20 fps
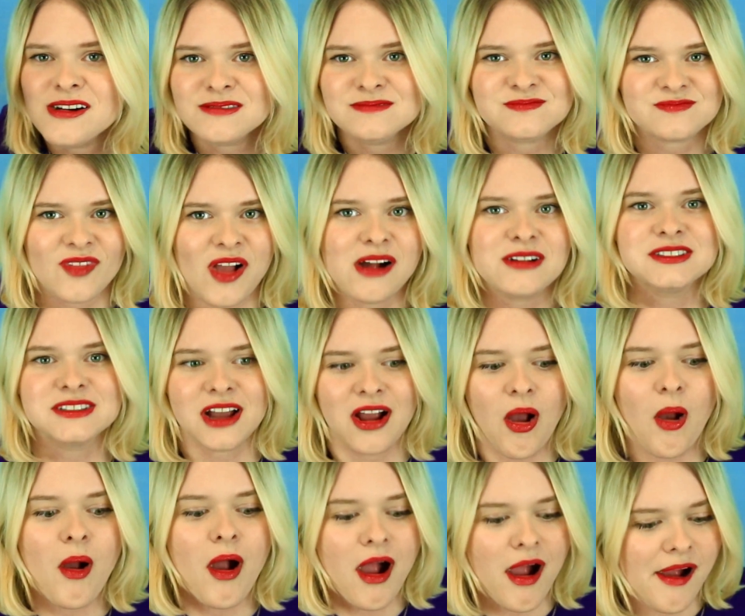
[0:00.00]
I was like,
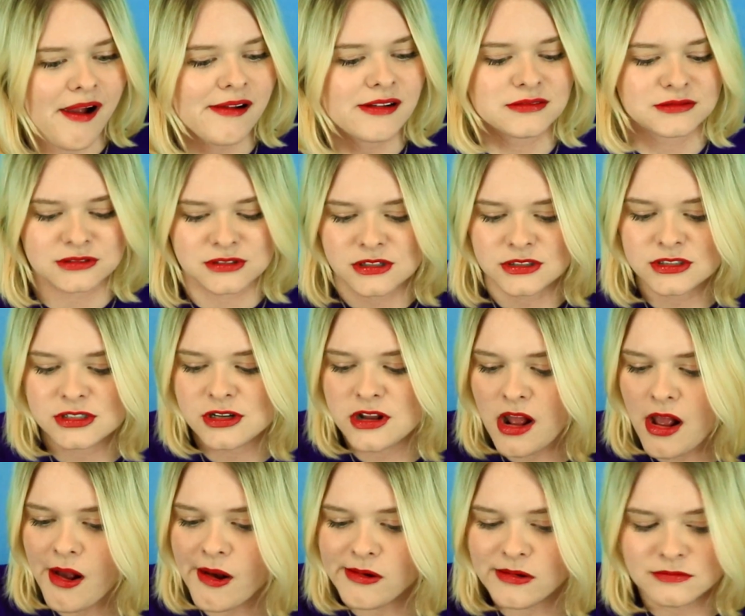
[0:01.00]
okay, good to
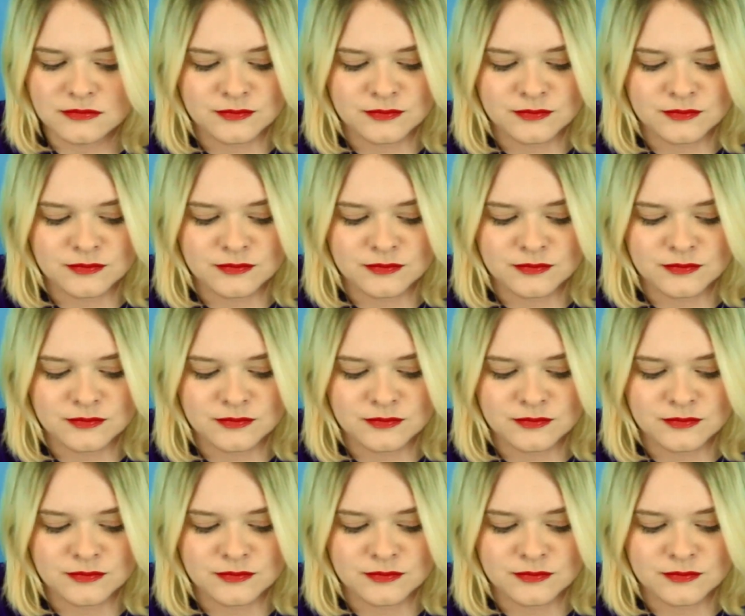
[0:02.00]
know.